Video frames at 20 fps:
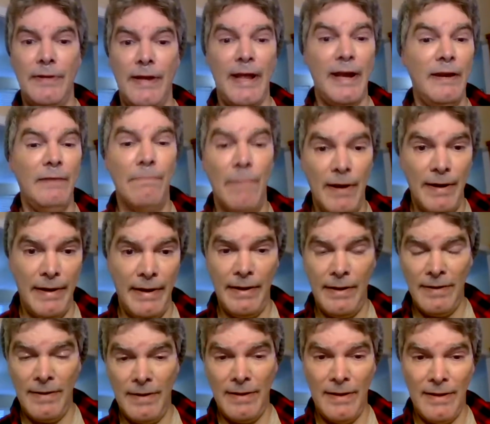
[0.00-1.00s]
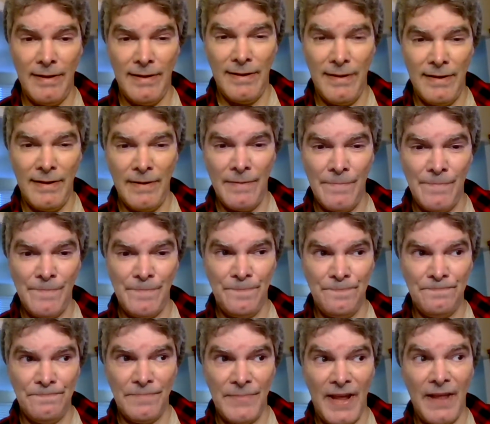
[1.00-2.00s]
anybody.
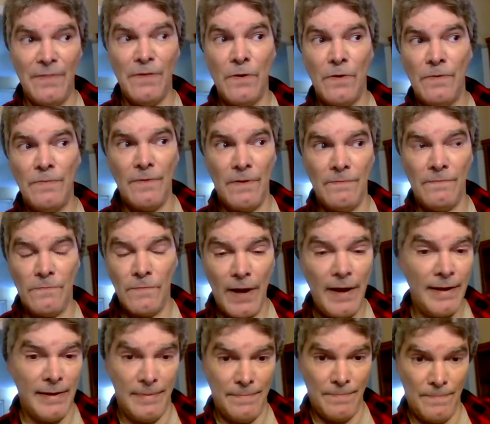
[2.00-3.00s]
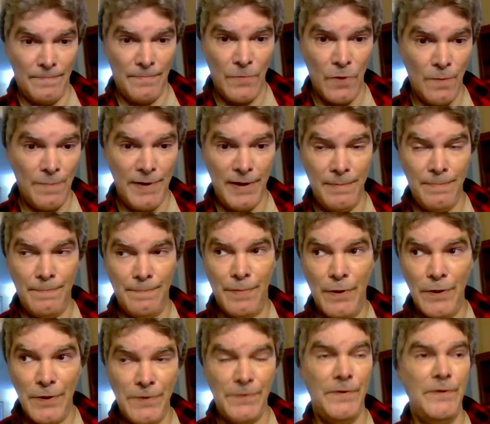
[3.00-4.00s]
And they're right. Nobody
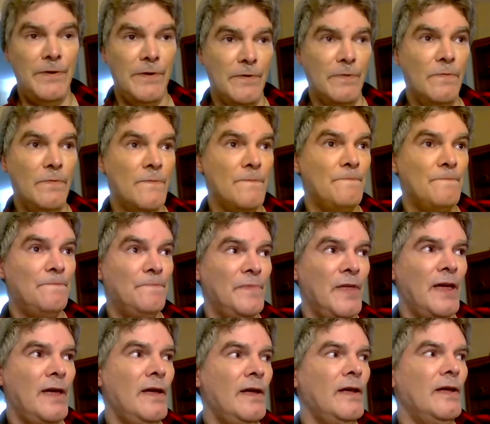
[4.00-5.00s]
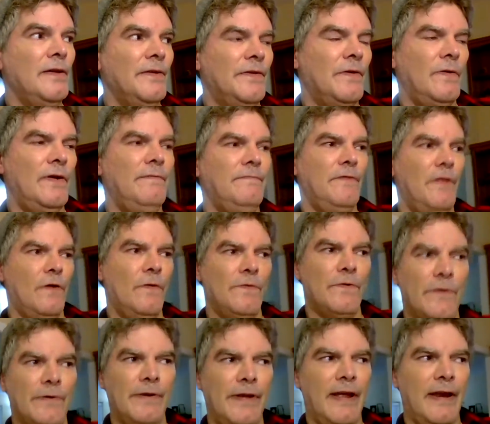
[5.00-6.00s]
pushed you. So even though
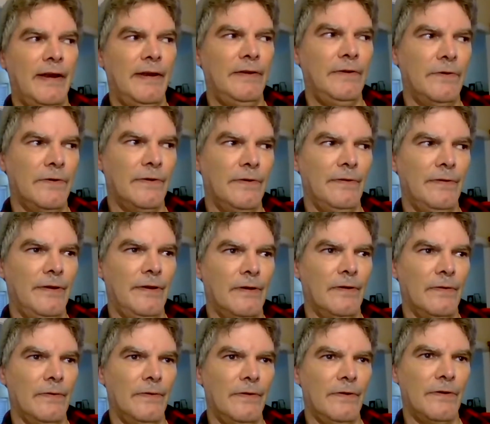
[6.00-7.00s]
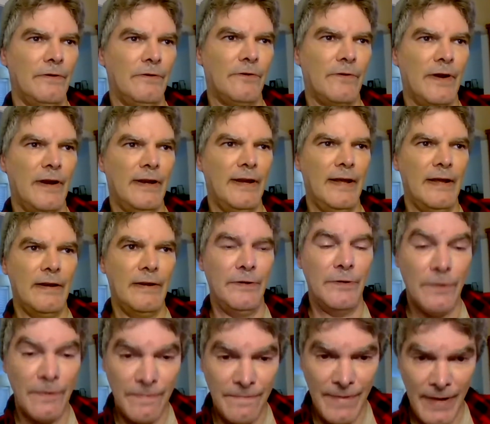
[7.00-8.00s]
they're getting they're trying to get in
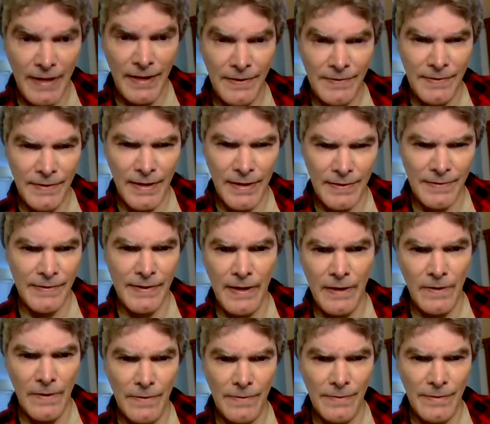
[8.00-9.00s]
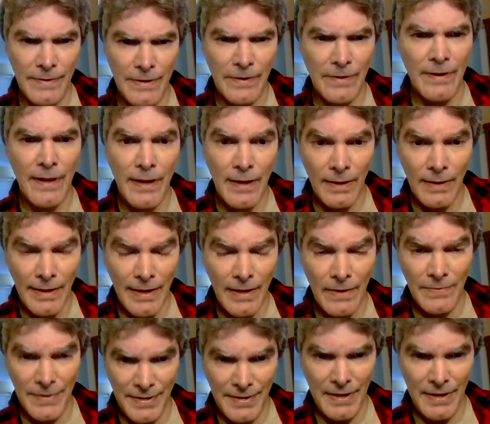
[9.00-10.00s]
your face and get scared, they're not
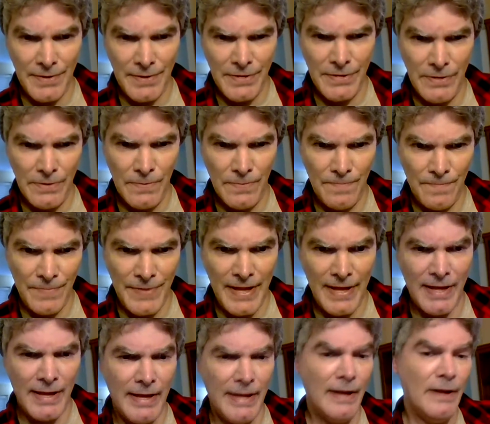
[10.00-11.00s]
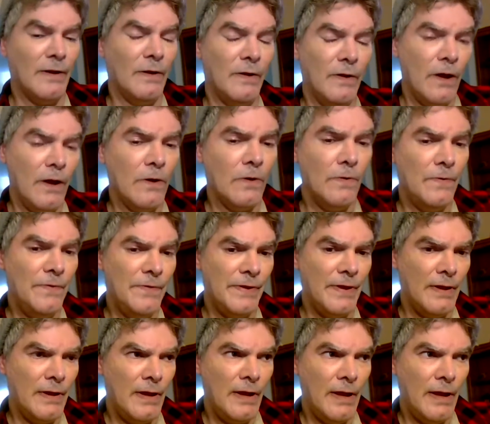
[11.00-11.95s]
allowed to touch you. They can get close